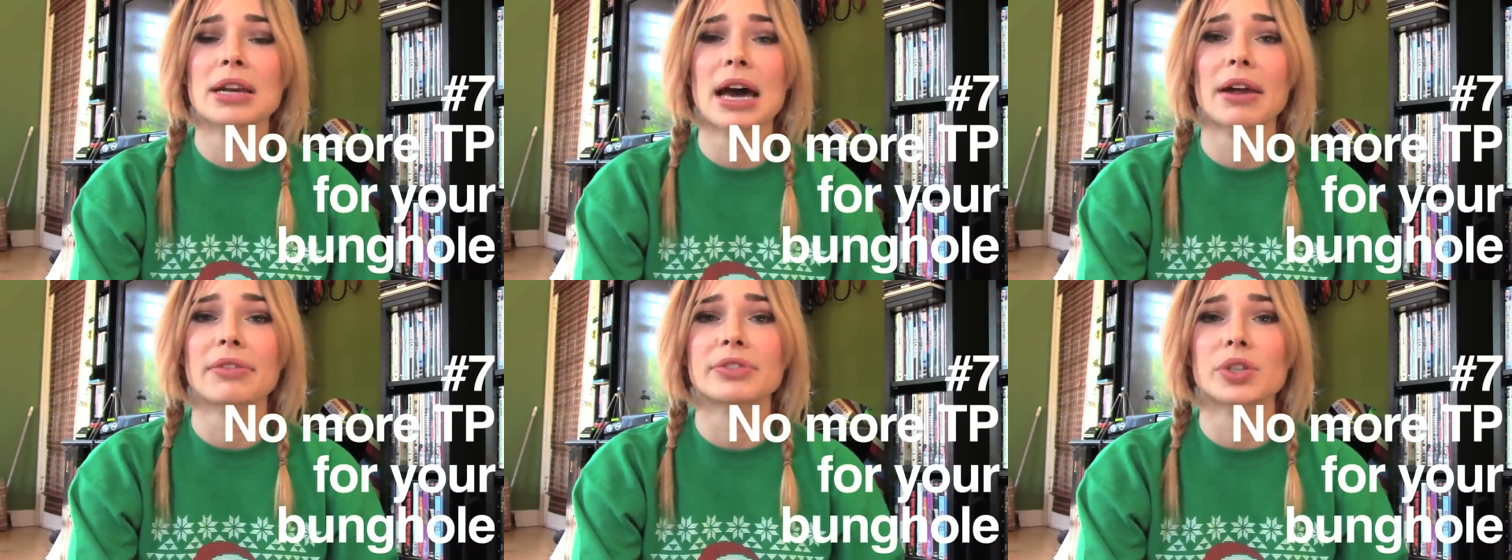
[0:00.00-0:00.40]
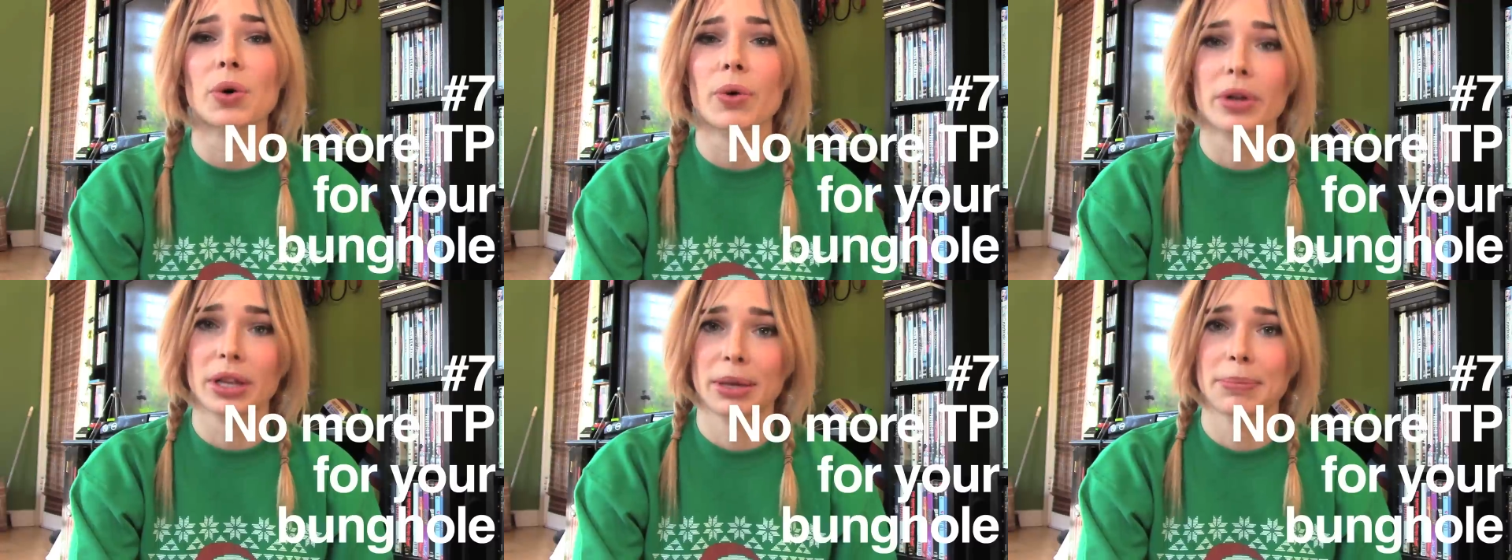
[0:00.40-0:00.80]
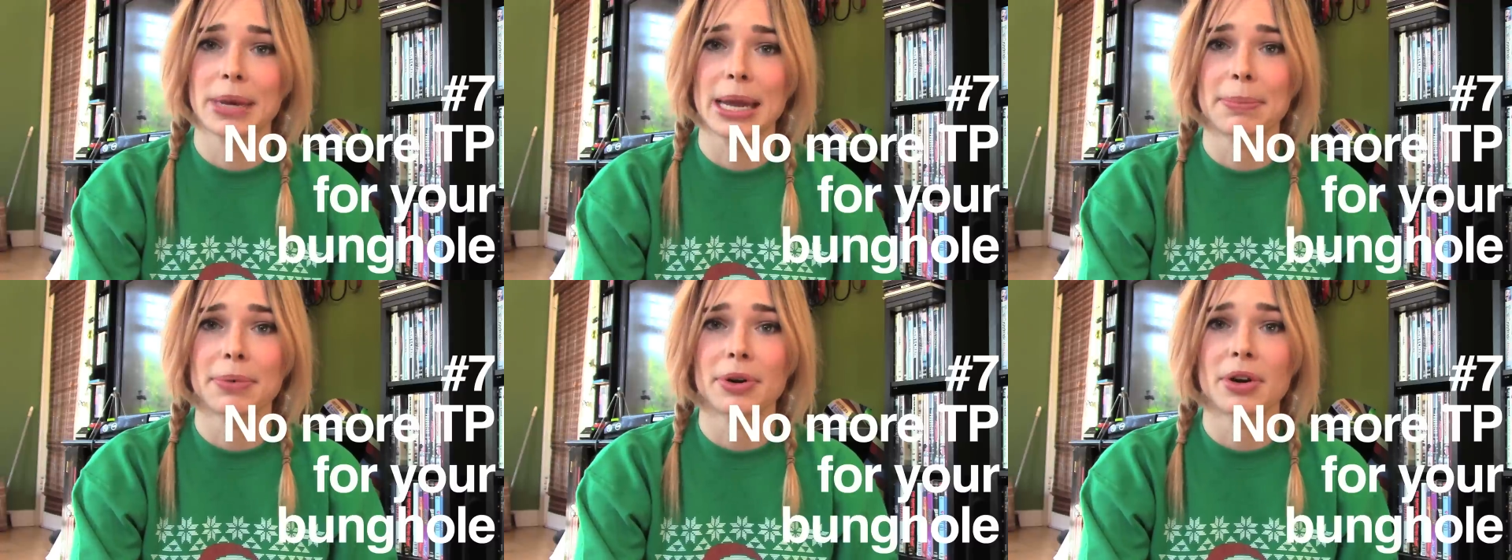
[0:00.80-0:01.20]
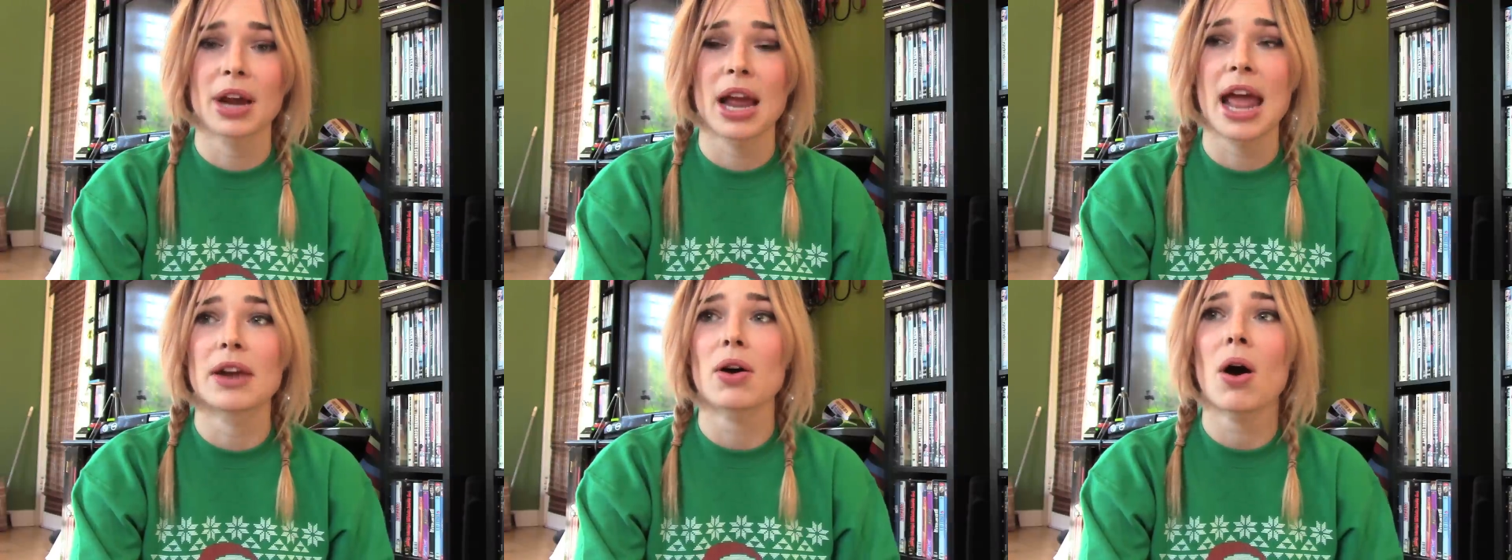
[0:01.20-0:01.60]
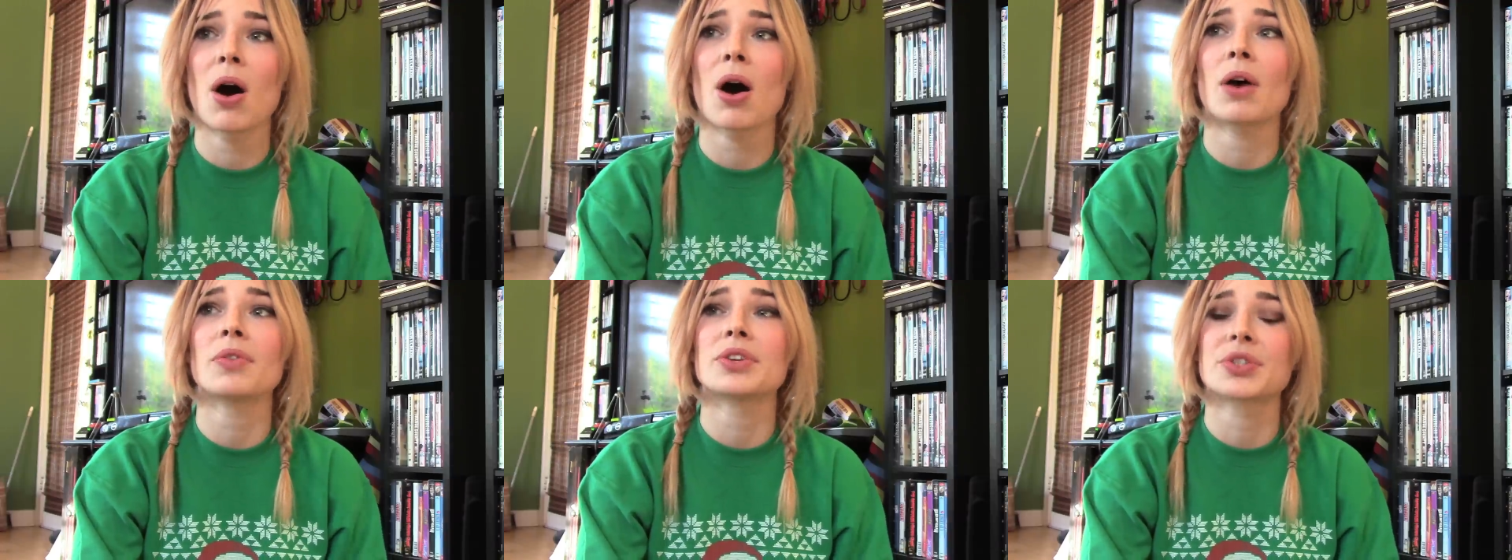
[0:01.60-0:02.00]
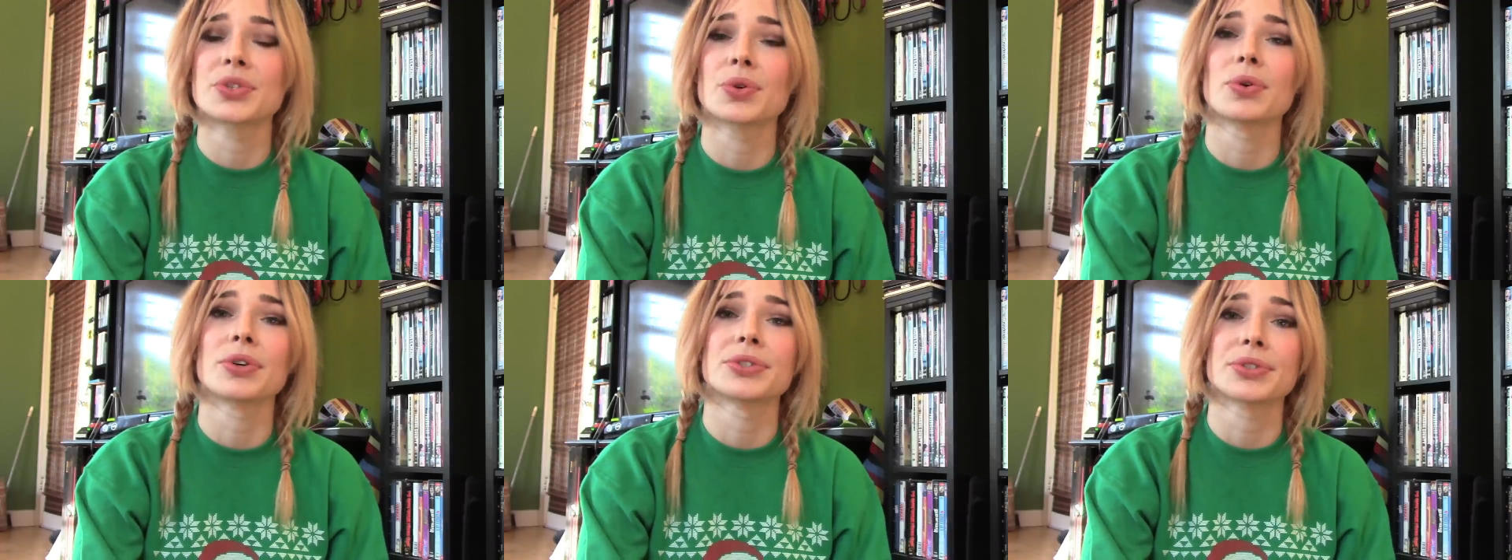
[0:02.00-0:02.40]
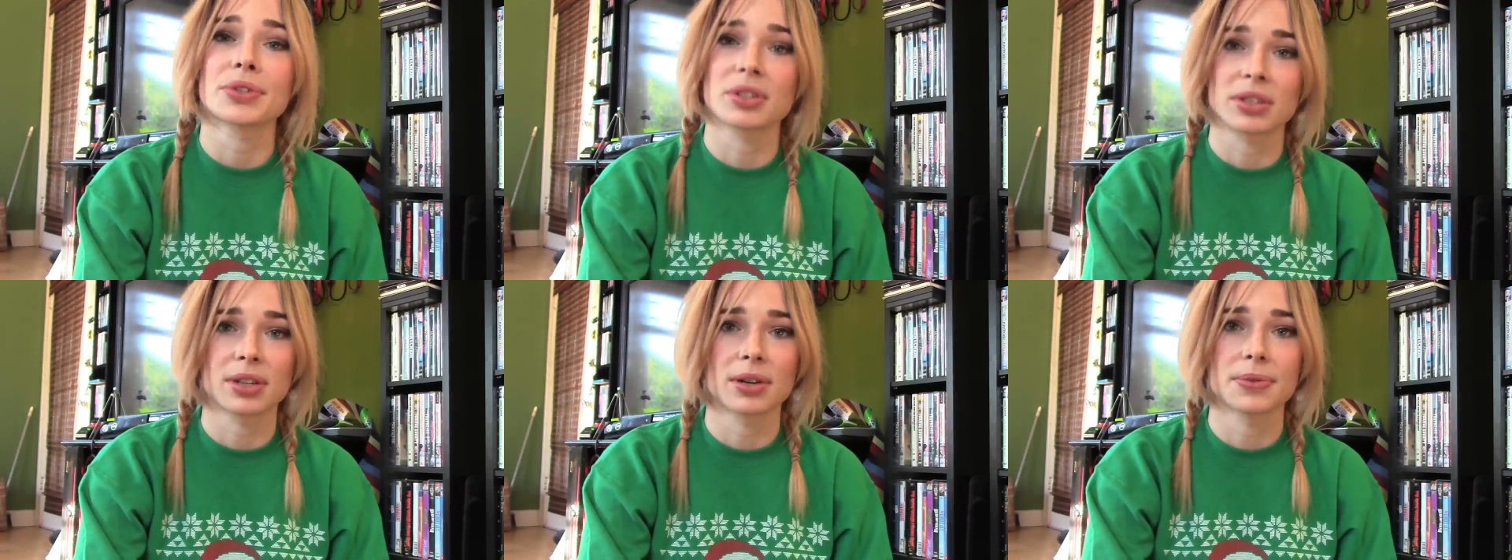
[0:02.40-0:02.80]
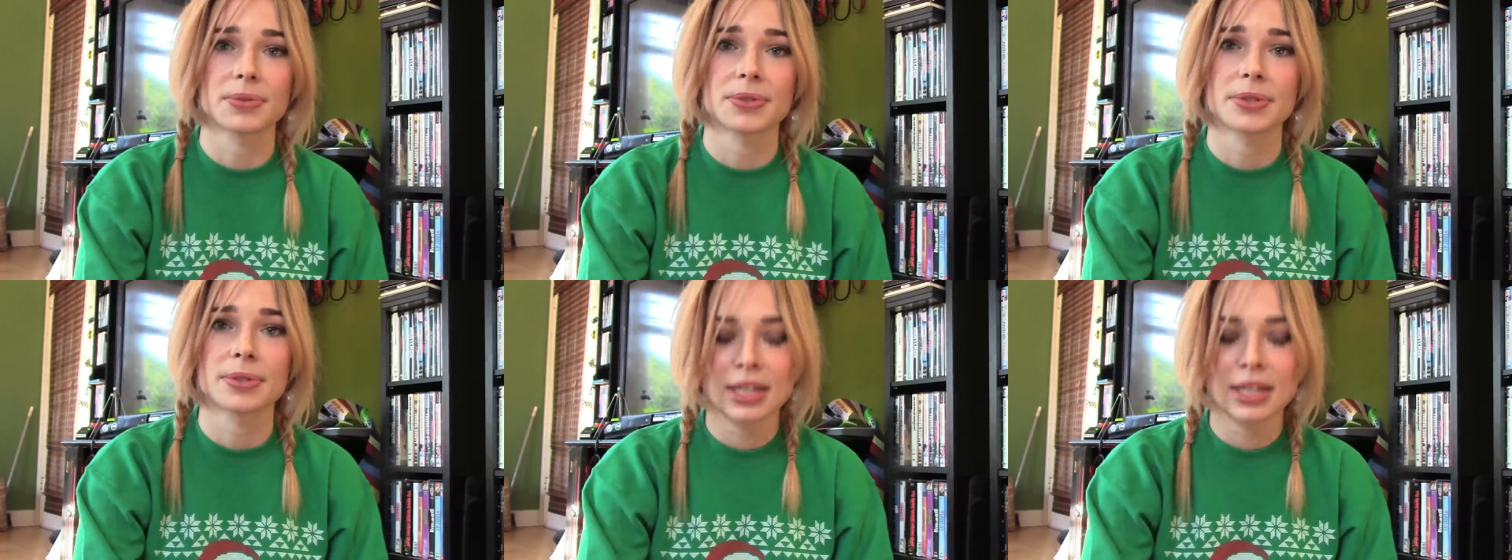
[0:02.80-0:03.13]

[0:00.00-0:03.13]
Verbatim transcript: out of toilet paper and all the stores are closed.